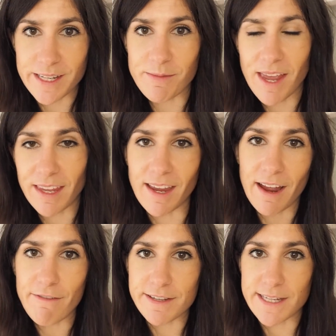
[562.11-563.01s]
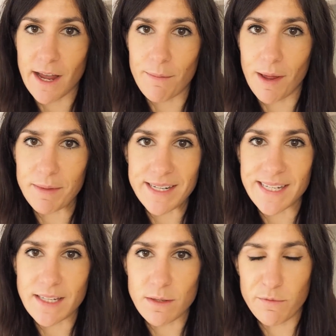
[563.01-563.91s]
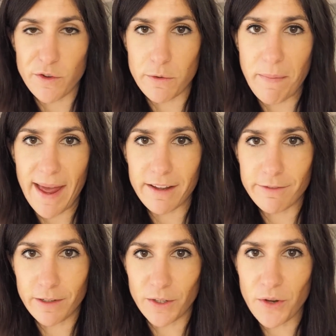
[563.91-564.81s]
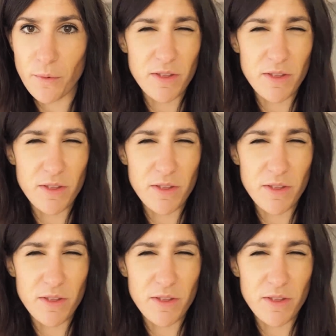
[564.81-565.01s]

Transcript: I'm hanging out for some. I'm gonna take some food back for Luke.